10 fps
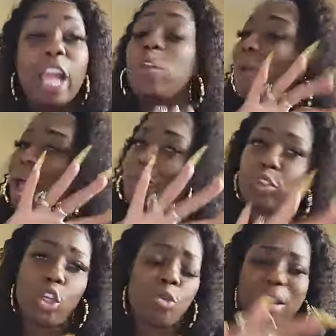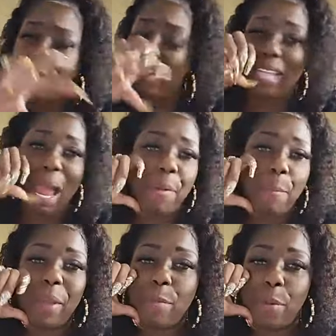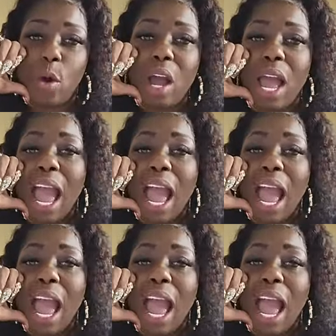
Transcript: you have two different type of people.